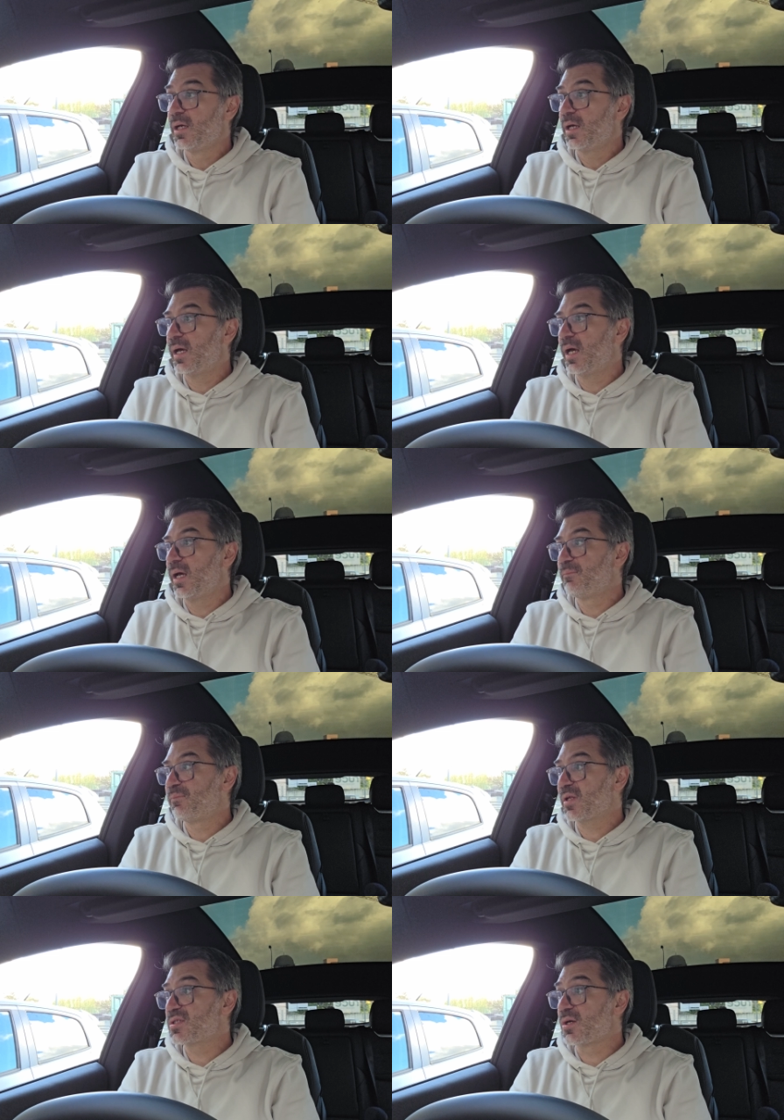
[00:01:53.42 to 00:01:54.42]
Um,
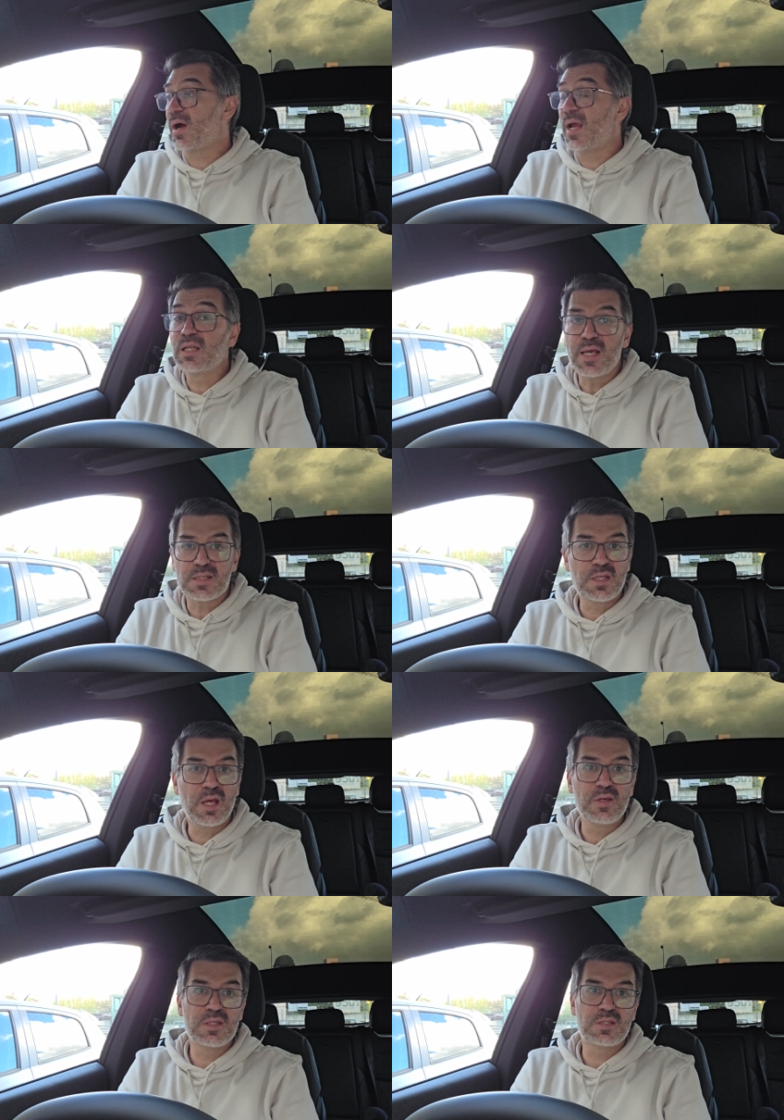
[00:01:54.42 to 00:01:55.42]
so unless
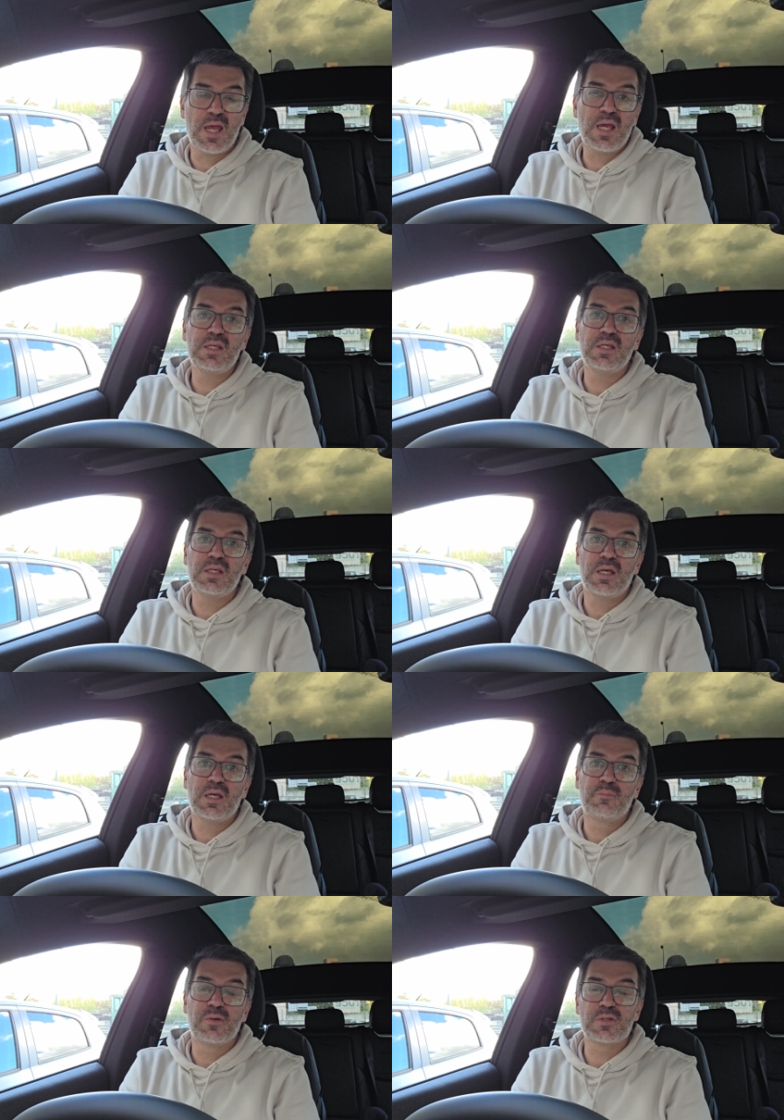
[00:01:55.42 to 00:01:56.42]
there is any
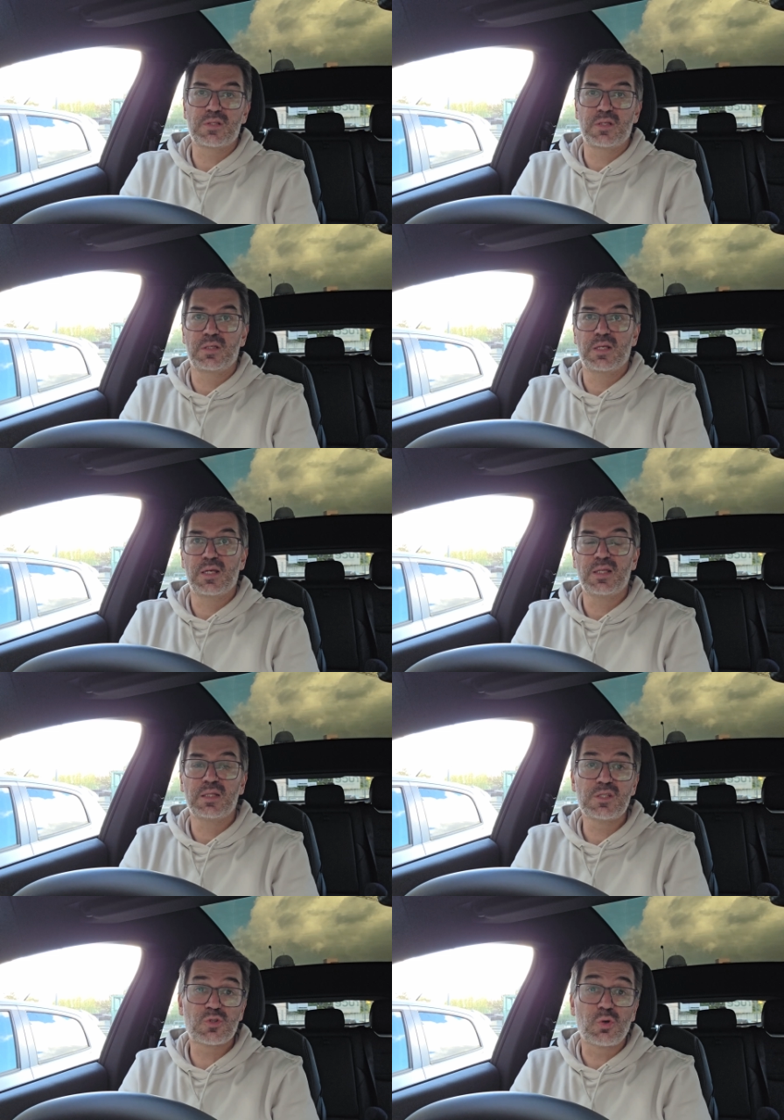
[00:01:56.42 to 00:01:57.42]
uh, person uh,
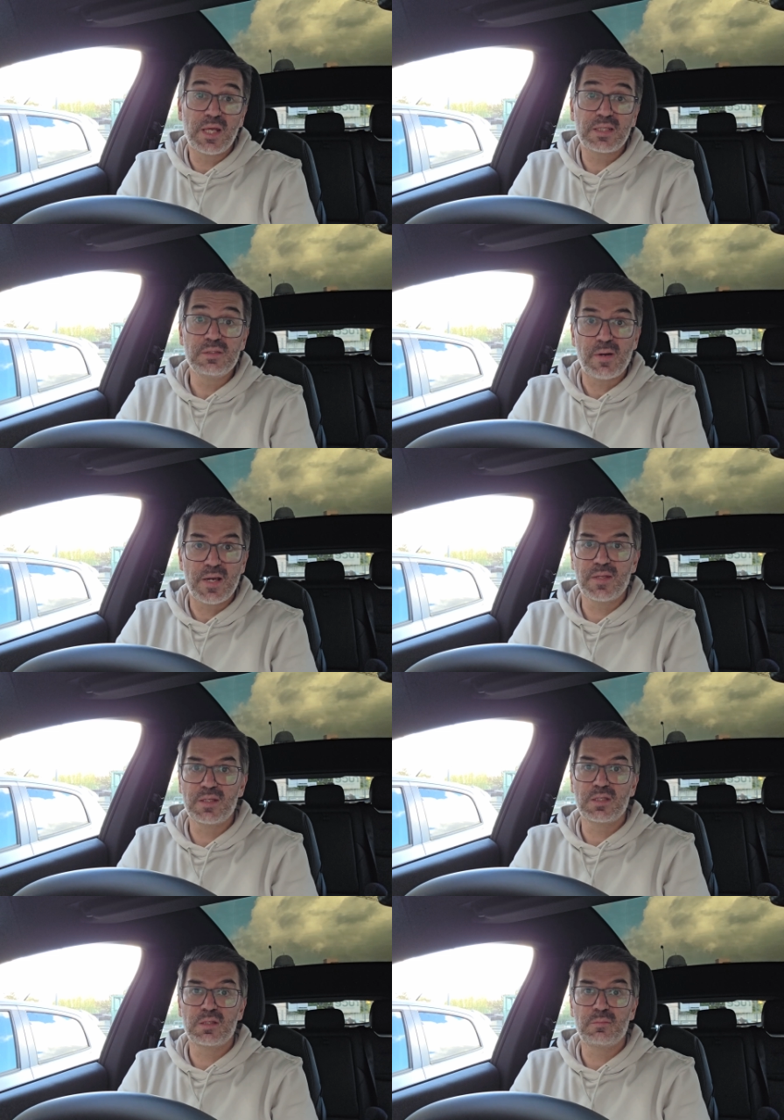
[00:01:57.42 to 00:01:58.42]
that is collecting my
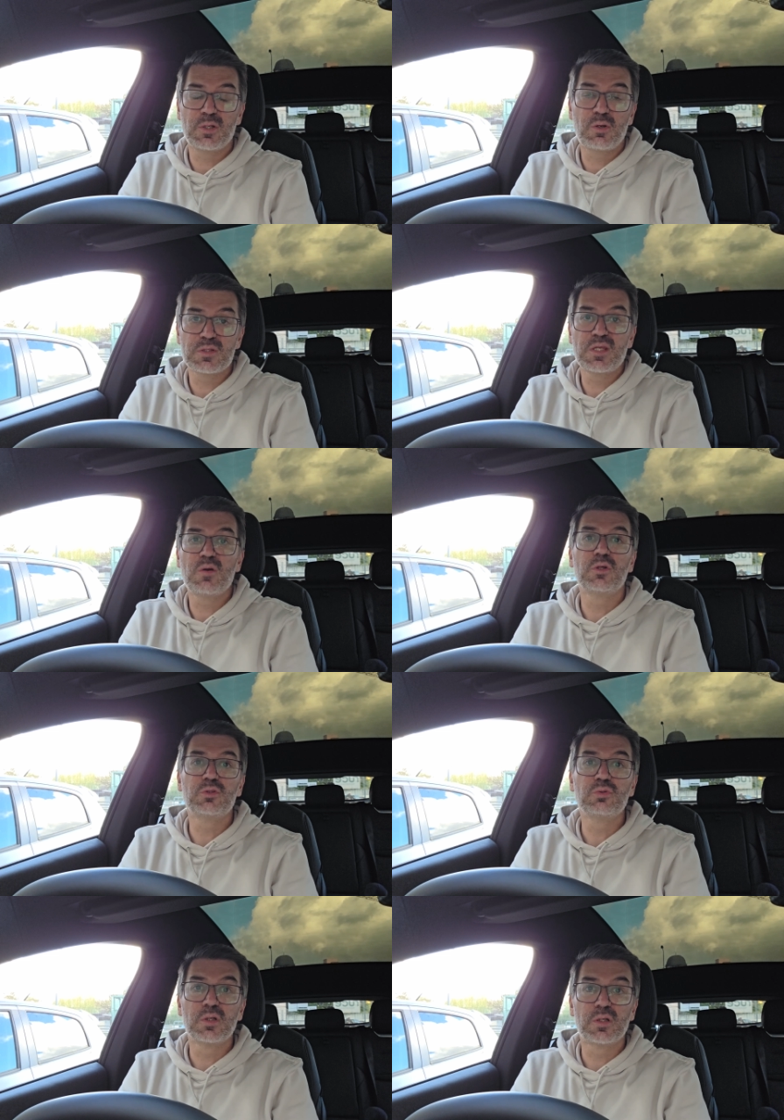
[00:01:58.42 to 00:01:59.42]
data because they want
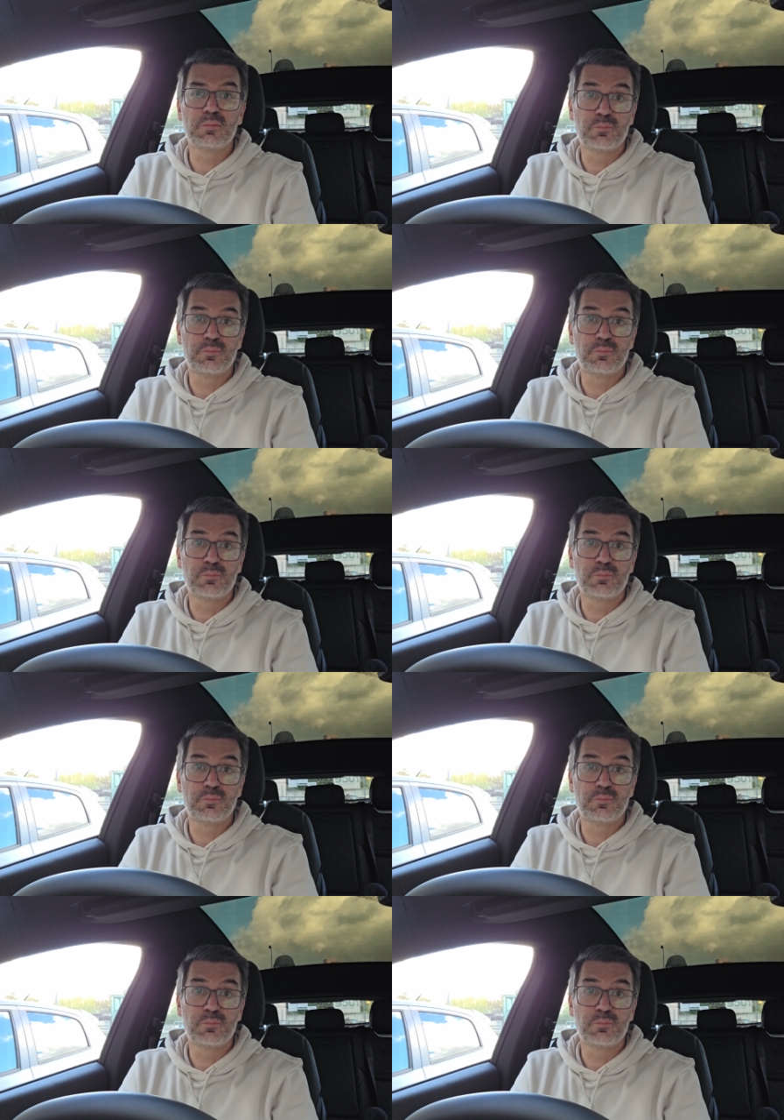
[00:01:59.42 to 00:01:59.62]
to learn